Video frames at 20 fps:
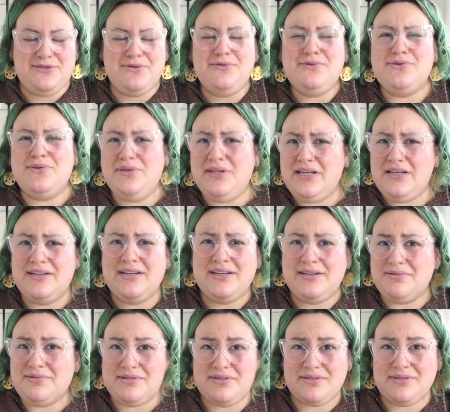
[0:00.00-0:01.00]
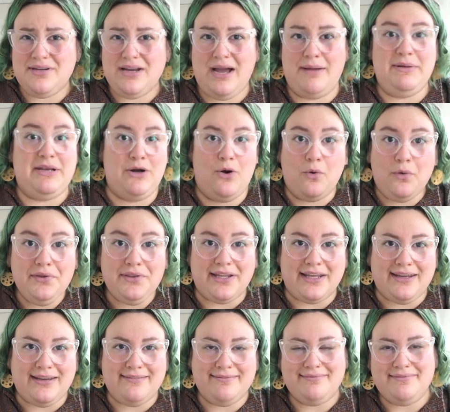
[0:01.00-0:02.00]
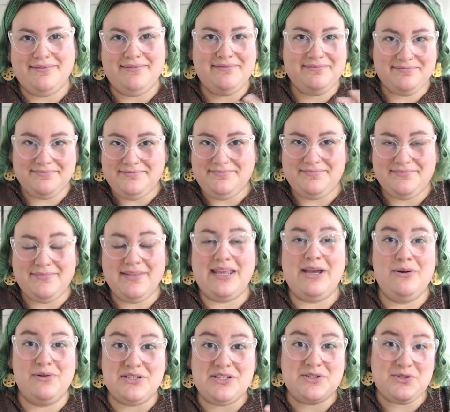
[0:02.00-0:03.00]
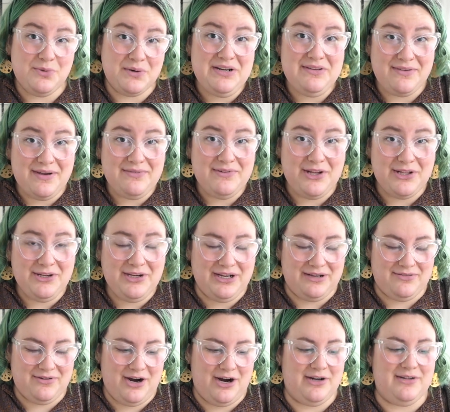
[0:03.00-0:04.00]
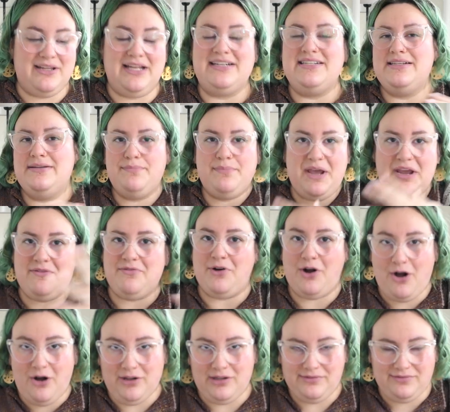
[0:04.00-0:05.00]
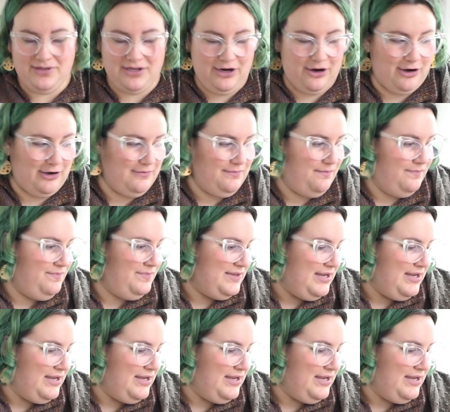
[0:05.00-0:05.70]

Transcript: So it was only, I mean, only it was a $25 gift card. That didn't pay for all of the yarn,